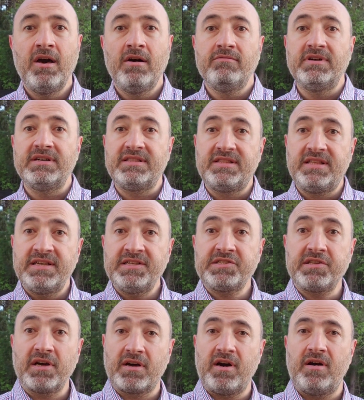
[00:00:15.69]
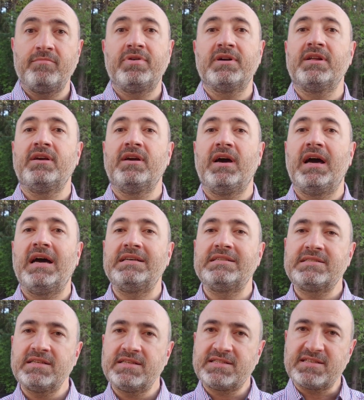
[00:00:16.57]
With this, the company
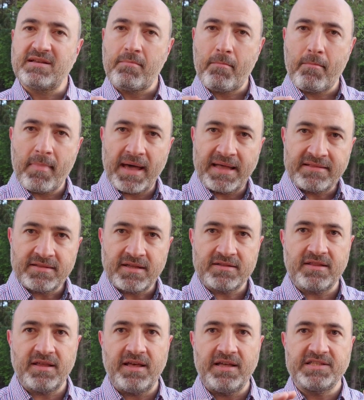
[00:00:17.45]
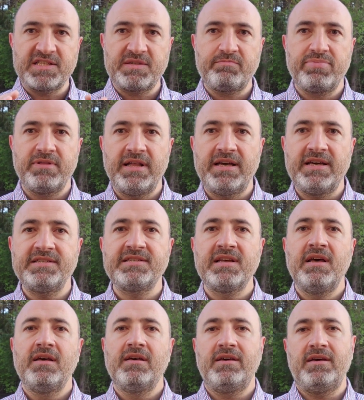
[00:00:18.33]
has cemented its place
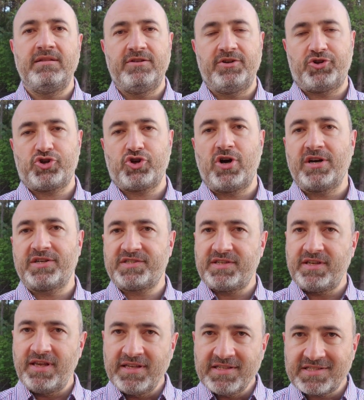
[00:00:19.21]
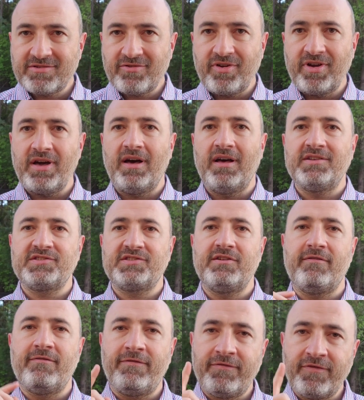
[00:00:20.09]
in the truck's history as
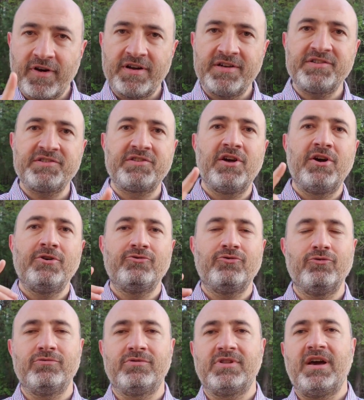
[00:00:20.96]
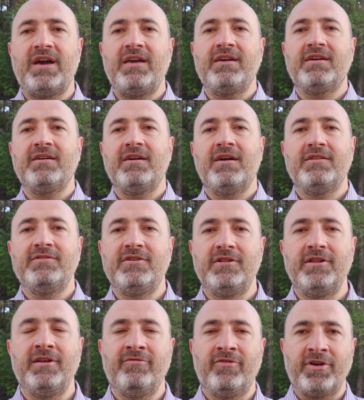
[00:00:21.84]
the first to take
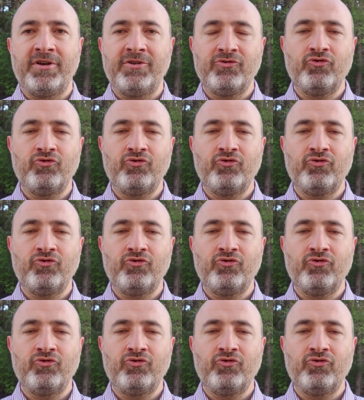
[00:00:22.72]
delivery.